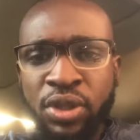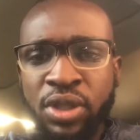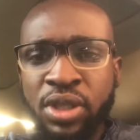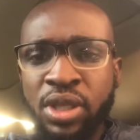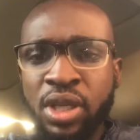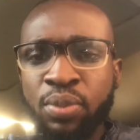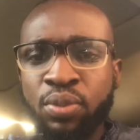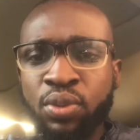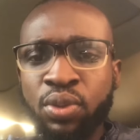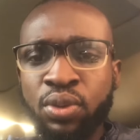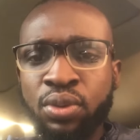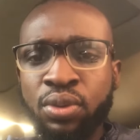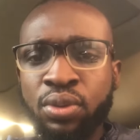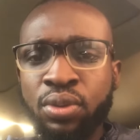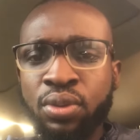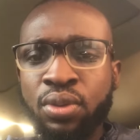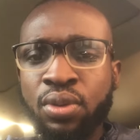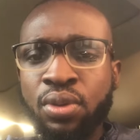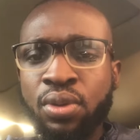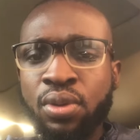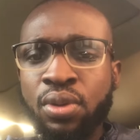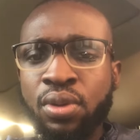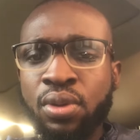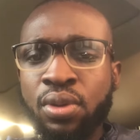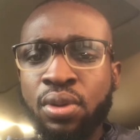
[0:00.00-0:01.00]
table,
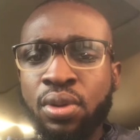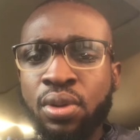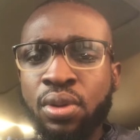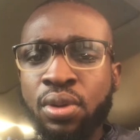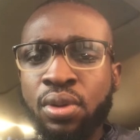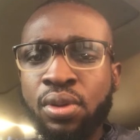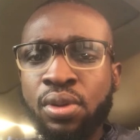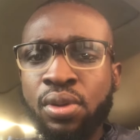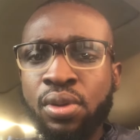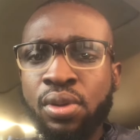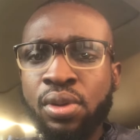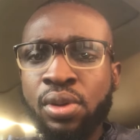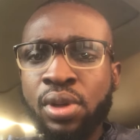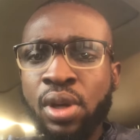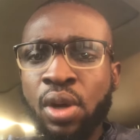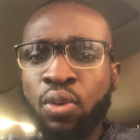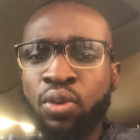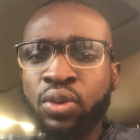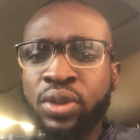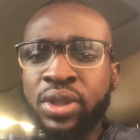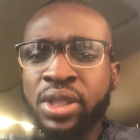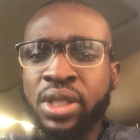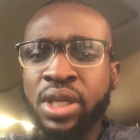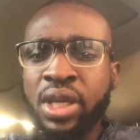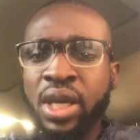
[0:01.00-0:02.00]
I
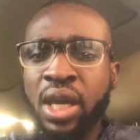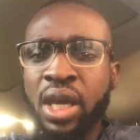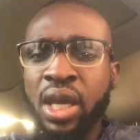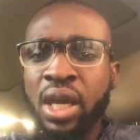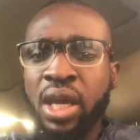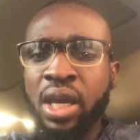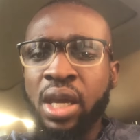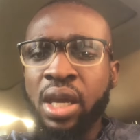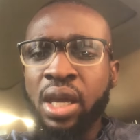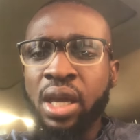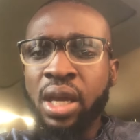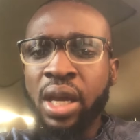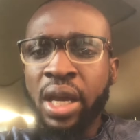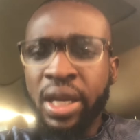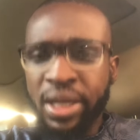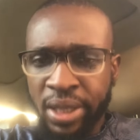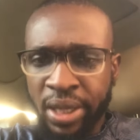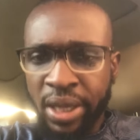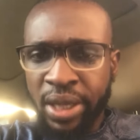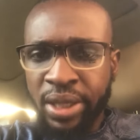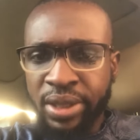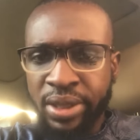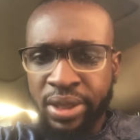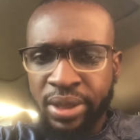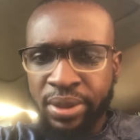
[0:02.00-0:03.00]
would say I
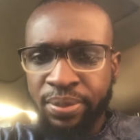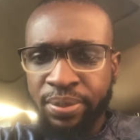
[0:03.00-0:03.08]
died,